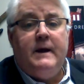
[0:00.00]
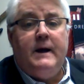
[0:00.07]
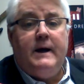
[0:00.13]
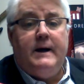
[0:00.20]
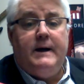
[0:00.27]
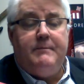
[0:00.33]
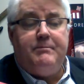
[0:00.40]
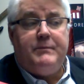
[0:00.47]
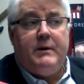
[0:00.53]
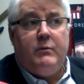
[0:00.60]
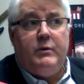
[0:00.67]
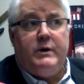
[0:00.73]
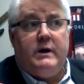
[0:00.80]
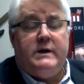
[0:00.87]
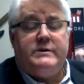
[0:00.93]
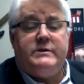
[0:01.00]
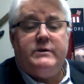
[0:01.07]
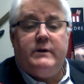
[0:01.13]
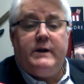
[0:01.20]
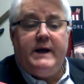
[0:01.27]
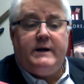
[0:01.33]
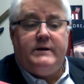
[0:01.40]
Would also
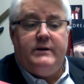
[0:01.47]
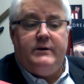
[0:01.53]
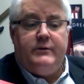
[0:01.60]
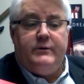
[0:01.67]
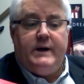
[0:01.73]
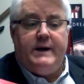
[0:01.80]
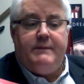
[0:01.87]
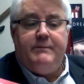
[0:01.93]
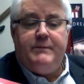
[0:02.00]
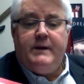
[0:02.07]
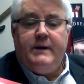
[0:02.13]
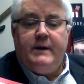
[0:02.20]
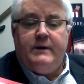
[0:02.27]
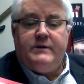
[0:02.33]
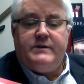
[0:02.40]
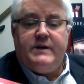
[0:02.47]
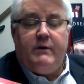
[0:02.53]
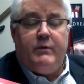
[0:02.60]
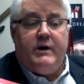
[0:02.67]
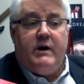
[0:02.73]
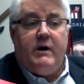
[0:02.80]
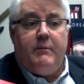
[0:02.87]
like to say
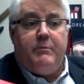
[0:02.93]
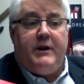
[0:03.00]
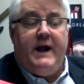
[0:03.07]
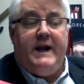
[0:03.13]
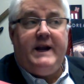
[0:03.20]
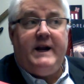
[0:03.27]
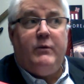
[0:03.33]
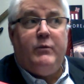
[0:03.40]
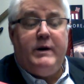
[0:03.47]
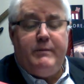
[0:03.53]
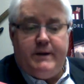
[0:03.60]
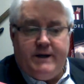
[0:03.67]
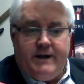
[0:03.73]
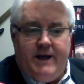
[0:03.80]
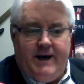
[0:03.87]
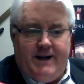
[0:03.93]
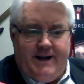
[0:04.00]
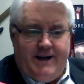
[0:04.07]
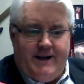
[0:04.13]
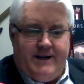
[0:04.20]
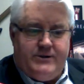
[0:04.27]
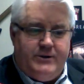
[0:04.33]
we are planning a ribbon
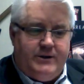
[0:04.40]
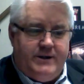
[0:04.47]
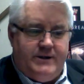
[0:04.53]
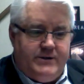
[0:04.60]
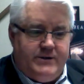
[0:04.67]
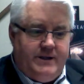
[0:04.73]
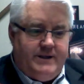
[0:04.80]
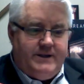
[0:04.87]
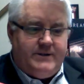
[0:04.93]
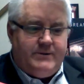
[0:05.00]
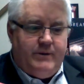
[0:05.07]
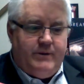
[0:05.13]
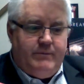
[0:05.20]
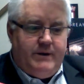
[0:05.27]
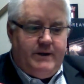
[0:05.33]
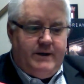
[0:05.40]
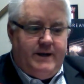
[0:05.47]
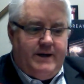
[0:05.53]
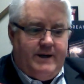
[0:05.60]
cutting. As you can see, this ribbon